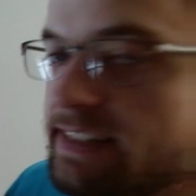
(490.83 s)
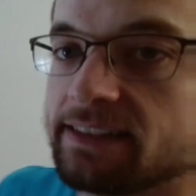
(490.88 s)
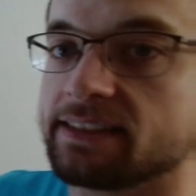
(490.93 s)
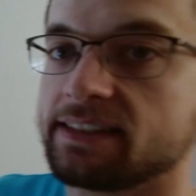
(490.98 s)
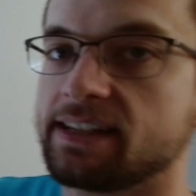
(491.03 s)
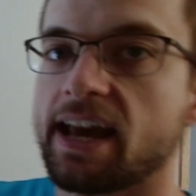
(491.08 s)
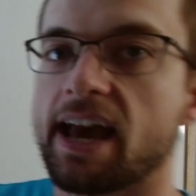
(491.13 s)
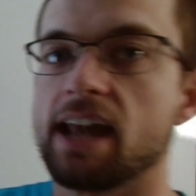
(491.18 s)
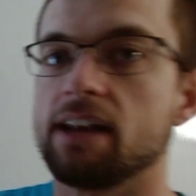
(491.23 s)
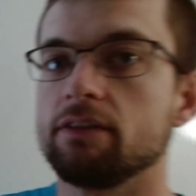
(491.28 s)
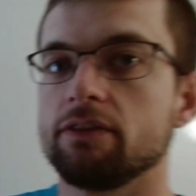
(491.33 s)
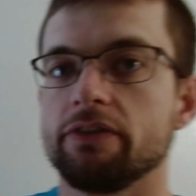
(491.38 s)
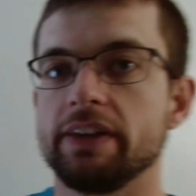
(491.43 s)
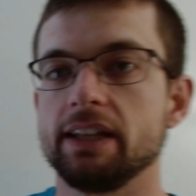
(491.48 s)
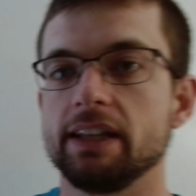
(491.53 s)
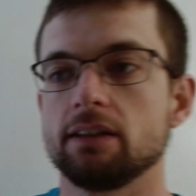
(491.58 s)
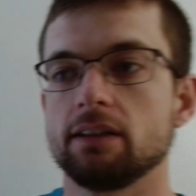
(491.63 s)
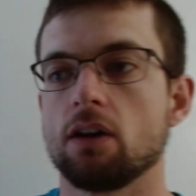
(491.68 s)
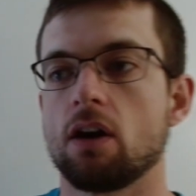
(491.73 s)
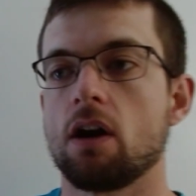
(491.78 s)
10
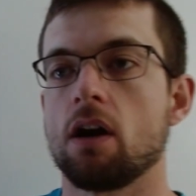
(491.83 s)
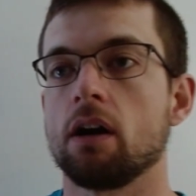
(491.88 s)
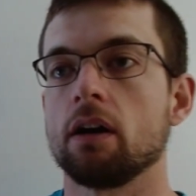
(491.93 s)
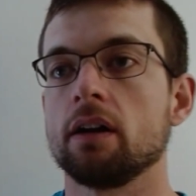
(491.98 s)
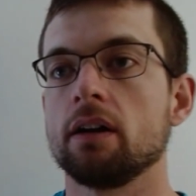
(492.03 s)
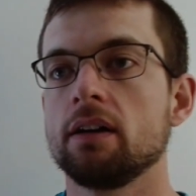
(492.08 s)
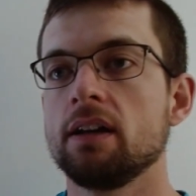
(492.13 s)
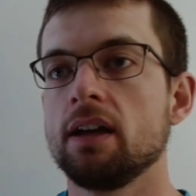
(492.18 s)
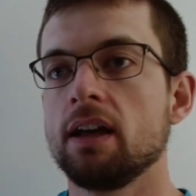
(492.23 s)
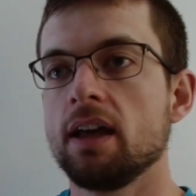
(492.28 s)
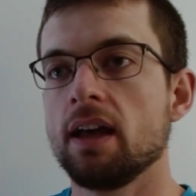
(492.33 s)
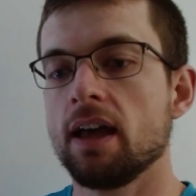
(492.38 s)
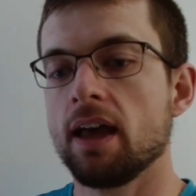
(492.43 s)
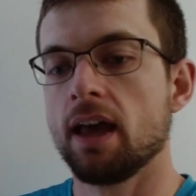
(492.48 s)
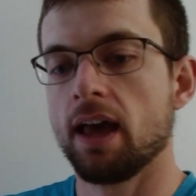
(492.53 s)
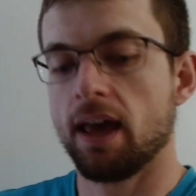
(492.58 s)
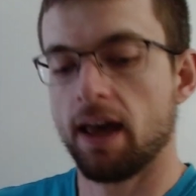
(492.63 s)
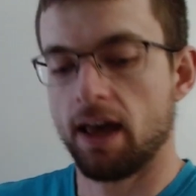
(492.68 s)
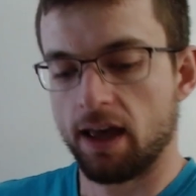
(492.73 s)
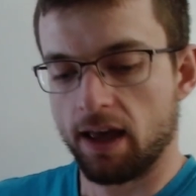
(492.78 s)
feet long.
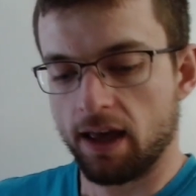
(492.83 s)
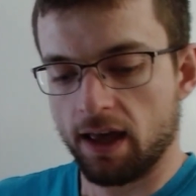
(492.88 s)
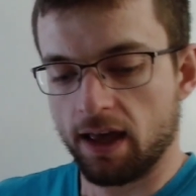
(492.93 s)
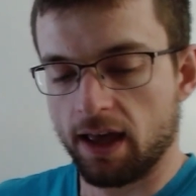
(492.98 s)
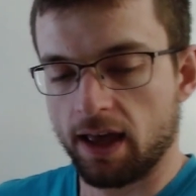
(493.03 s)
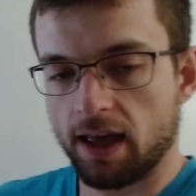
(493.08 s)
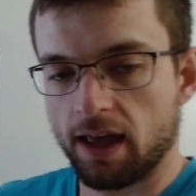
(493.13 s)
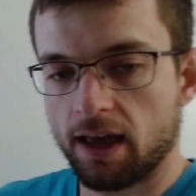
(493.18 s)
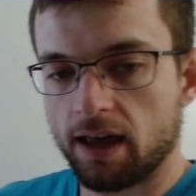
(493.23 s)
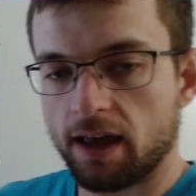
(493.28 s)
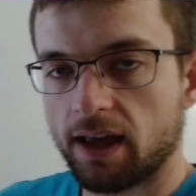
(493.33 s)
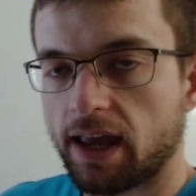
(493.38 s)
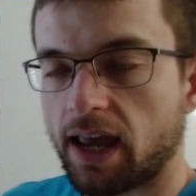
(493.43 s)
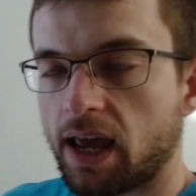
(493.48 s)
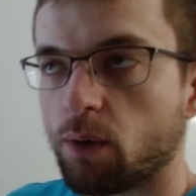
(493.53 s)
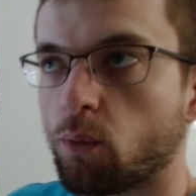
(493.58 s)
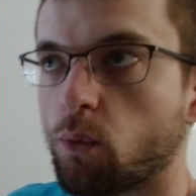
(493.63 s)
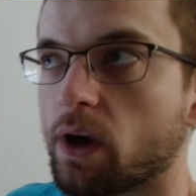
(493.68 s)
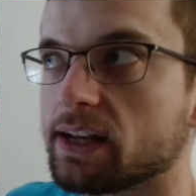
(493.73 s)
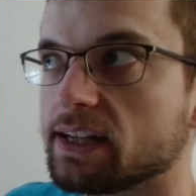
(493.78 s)

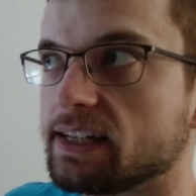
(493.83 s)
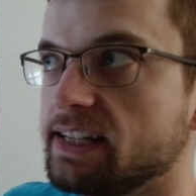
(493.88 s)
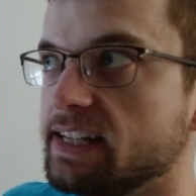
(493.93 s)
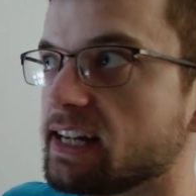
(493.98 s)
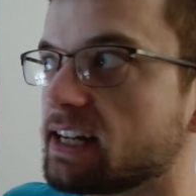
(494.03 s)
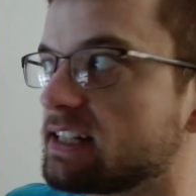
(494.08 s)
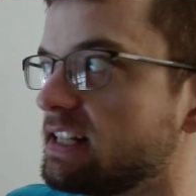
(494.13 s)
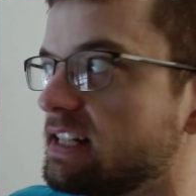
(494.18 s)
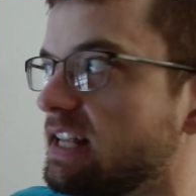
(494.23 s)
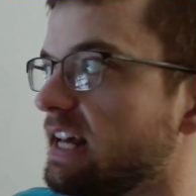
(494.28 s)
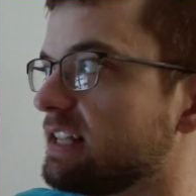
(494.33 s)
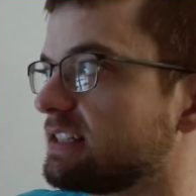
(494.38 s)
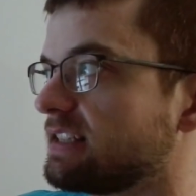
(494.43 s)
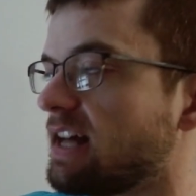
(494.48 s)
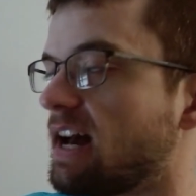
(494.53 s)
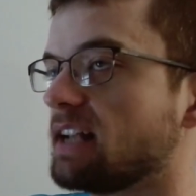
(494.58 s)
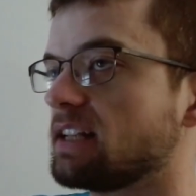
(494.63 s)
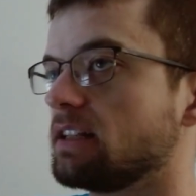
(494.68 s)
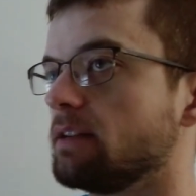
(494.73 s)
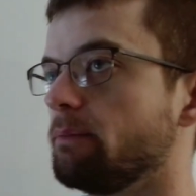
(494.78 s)
And what dictates
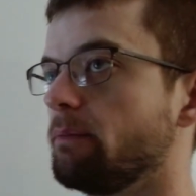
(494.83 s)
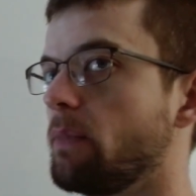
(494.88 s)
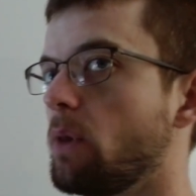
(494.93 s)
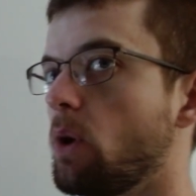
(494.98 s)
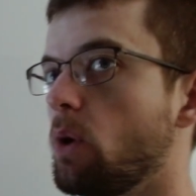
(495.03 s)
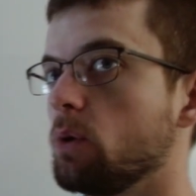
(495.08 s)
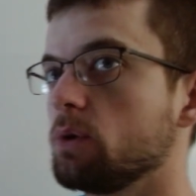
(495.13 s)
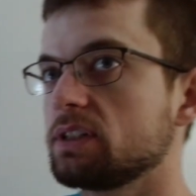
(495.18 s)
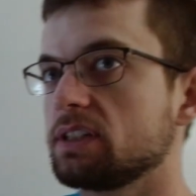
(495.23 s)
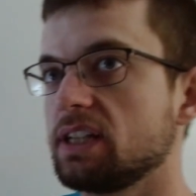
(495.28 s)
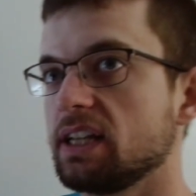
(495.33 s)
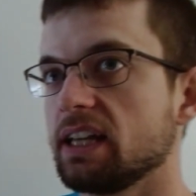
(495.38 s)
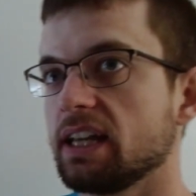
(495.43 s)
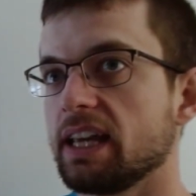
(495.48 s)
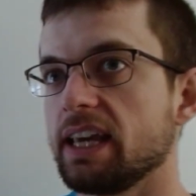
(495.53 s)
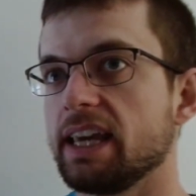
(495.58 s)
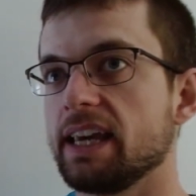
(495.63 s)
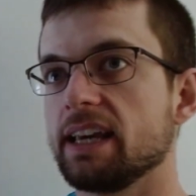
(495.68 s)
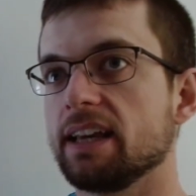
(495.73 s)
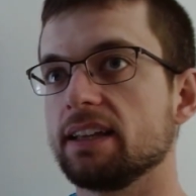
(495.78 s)
that the most
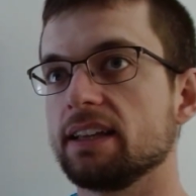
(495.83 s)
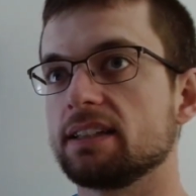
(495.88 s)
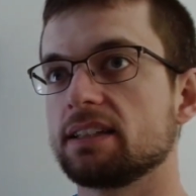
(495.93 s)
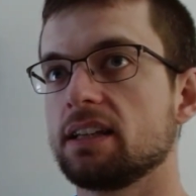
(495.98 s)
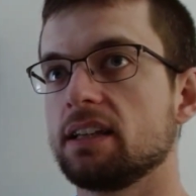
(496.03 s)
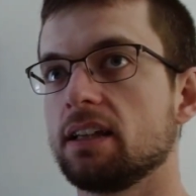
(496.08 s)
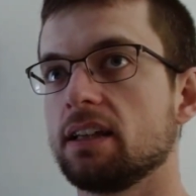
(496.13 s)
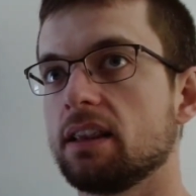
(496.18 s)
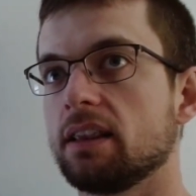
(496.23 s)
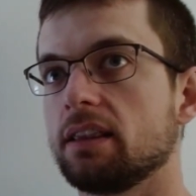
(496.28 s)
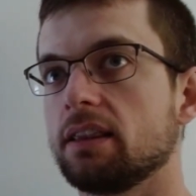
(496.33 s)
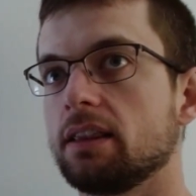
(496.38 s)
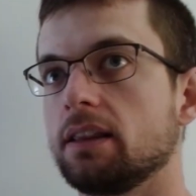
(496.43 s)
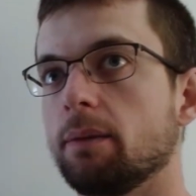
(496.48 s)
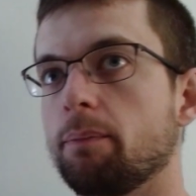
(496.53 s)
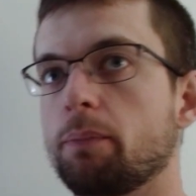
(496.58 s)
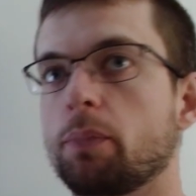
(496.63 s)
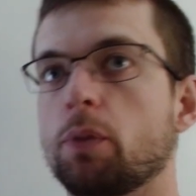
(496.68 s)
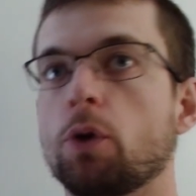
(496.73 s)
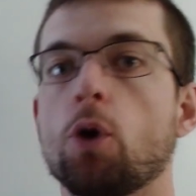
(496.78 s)
is the
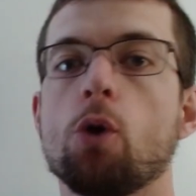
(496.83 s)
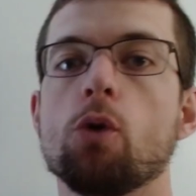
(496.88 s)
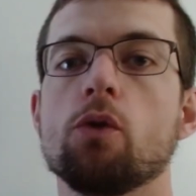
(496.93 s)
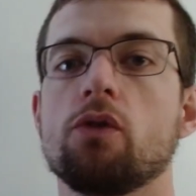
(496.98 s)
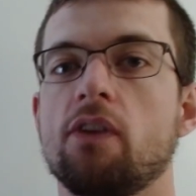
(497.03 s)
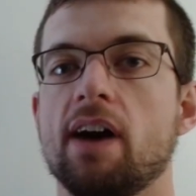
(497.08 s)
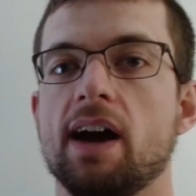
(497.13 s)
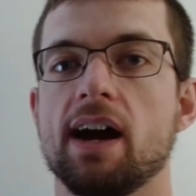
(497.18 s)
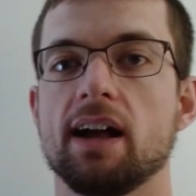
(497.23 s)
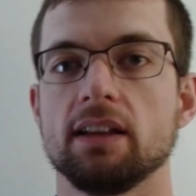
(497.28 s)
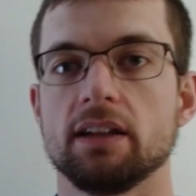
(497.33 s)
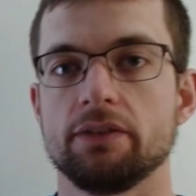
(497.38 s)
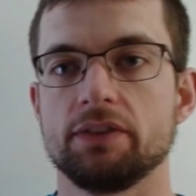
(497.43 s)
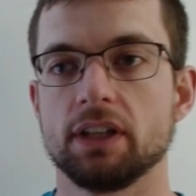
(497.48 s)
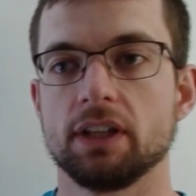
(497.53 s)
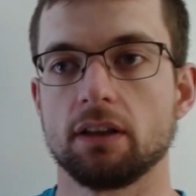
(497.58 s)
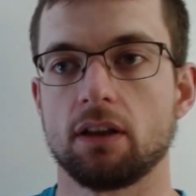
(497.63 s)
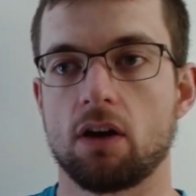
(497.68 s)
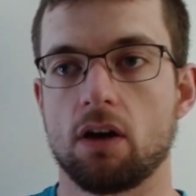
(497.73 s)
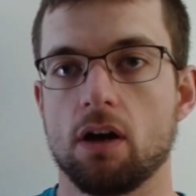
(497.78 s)
profile of
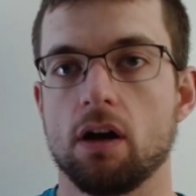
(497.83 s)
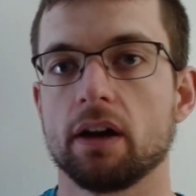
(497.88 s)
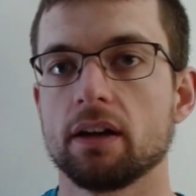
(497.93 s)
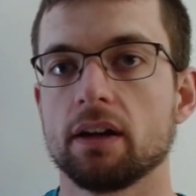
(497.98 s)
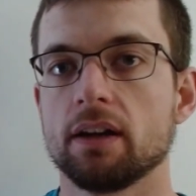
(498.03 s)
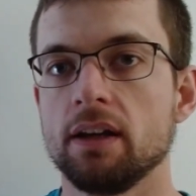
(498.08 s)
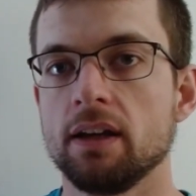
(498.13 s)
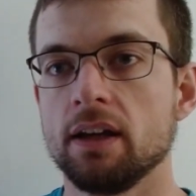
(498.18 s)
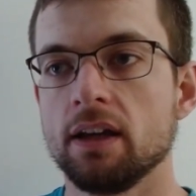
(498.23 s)
the log.